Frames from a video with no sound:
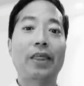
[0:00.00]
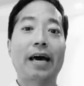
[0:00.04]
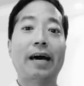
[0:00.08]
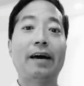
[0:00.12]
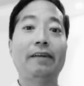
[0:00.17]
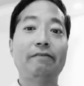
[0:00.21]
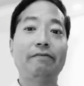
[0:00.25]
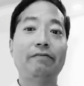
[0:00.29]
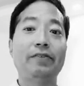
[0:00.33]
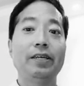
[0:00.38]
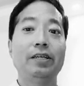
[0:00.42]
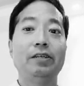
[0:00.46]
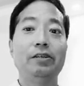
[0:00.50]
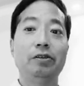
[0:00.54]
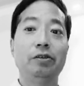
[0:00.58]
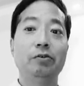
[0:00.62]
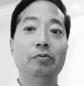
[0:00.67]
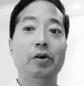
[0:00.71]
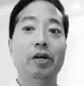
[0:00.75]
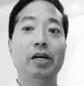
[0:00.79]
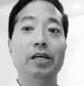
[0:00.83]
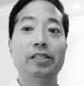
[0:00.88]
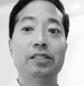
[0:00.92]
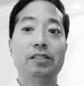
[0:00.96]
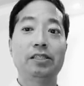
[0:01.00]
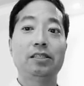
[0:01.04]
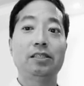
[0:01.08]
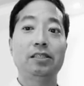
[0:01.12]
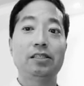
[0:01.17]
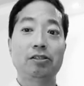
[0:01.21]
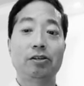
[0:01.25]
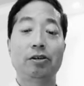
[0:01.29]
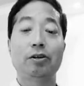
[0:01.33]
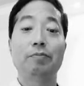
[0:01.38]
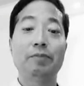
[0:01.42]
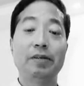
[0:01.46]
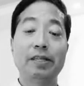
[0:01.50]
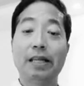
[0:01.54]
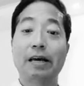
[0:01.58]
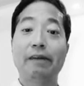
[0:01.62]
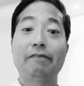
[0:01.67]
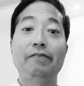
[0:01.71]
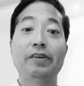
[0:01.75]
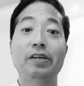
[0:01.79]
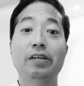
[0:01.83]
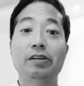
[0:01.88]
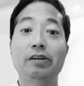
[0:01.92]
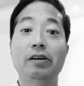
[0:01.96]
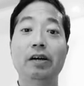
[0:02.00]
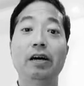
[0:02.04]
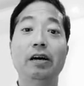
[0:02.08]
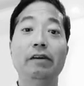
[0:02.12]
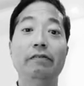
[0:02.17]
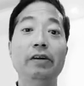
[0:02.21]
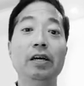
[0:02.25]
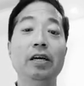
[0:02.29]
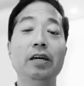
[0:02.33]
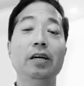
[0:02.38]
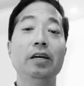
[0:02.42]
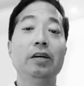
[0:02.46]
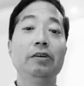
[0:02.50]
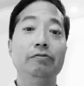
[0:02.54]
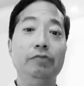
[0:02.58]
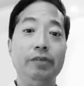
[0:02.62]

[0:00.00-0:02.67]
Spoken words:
that figure was determined, that figure of